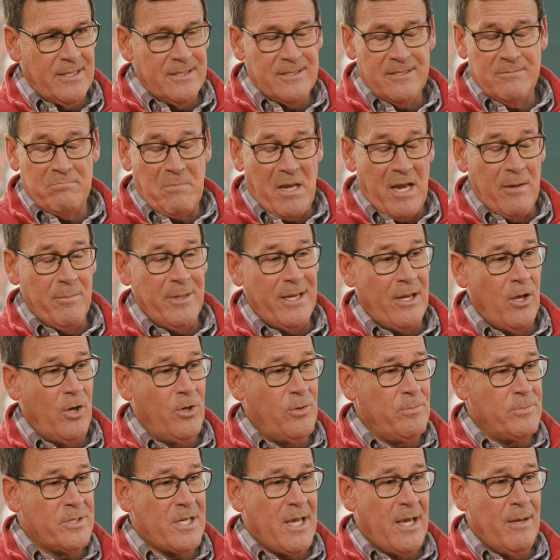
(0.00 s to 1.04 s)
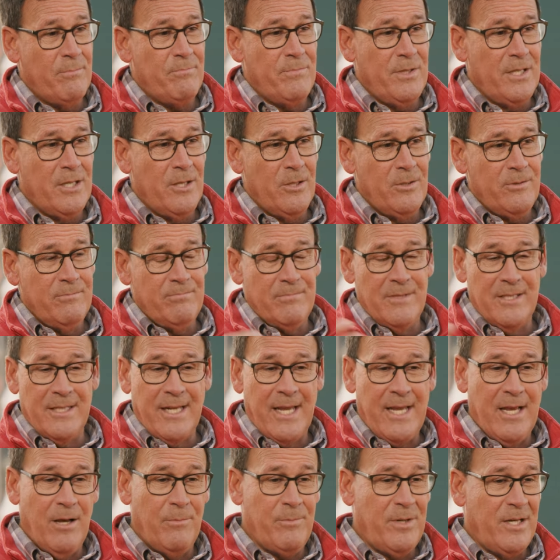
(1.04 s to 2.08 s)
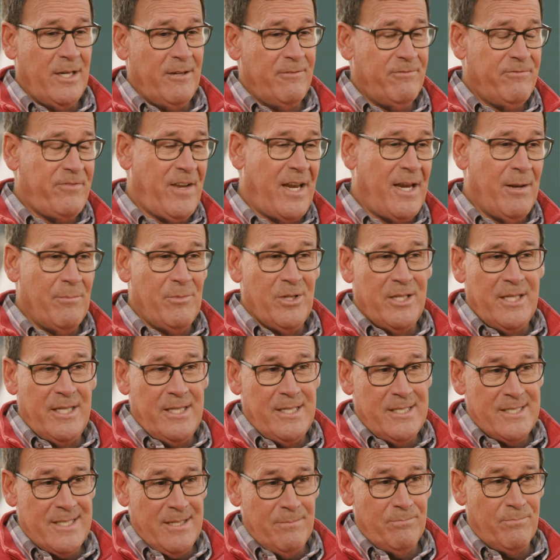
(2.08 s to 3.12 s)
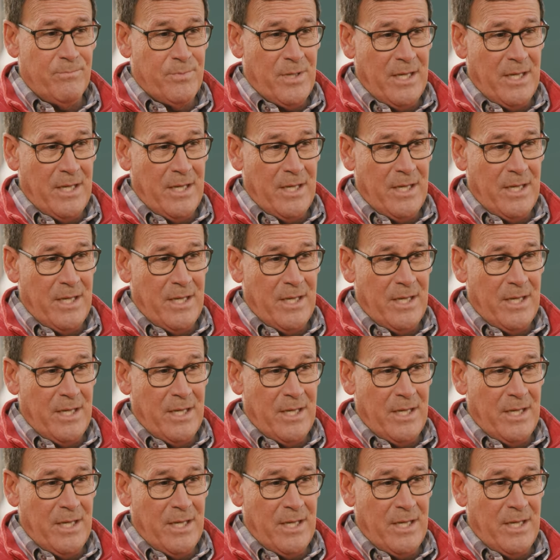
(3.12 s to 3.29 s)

it's how many homes got built and how many families and